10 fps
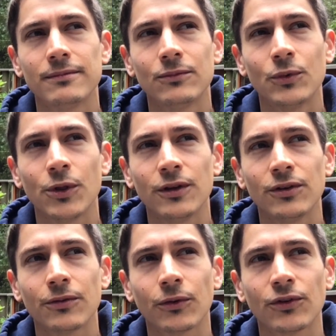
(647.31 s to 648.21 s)
with these
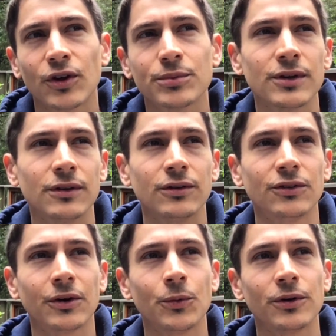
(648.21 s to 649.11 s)
different
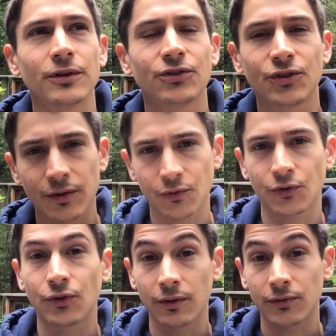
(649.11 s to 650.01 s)
substances, I want to
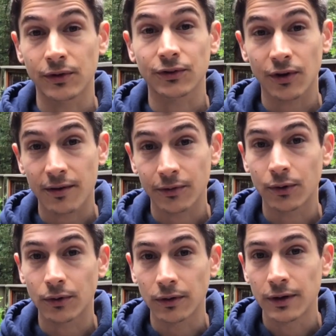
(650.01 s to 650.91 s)
shift to the
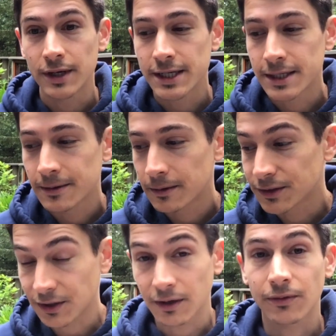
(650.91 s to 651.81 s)
philosophical
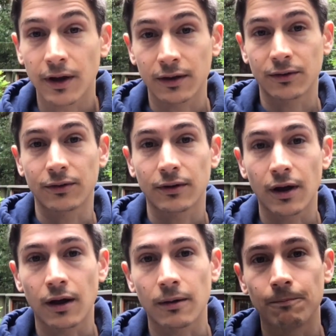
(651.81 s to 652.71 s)
significance.
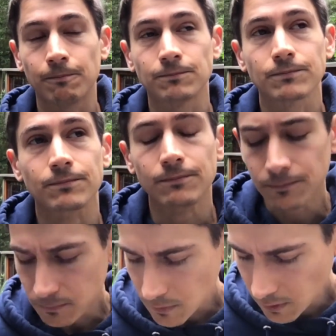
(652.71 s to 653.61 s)

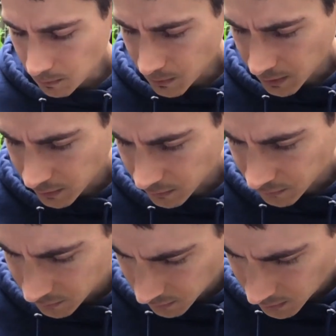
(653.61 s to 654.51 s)

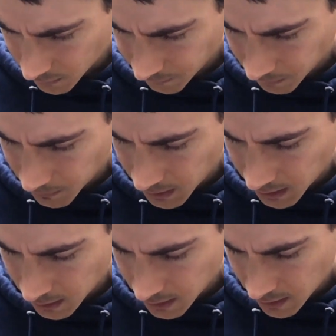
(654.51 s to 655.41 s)
Because, for
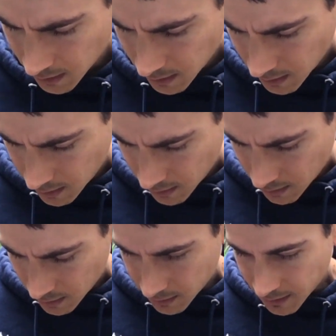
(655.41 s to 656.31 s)
me,
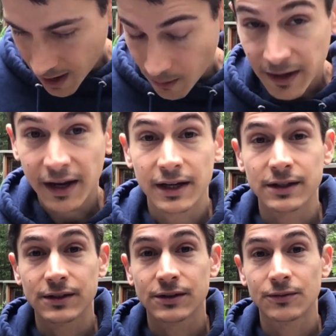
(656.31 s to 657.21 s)

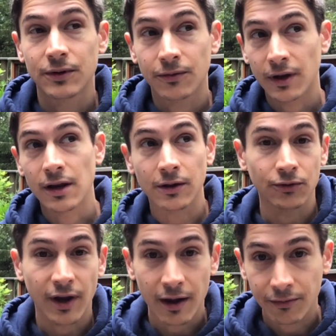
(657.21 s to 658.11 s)
nowadays, 15
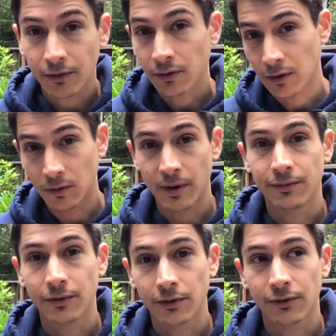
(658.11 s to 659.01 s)
years after, my
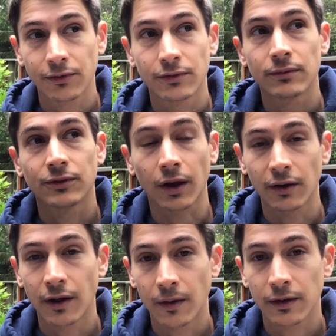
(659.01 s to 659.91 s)
first
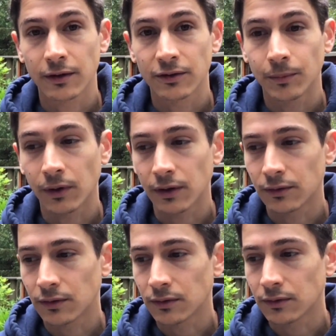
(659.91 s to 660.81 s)
psychedelic
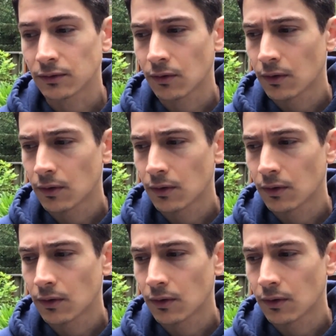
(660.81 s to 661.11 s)
experiences,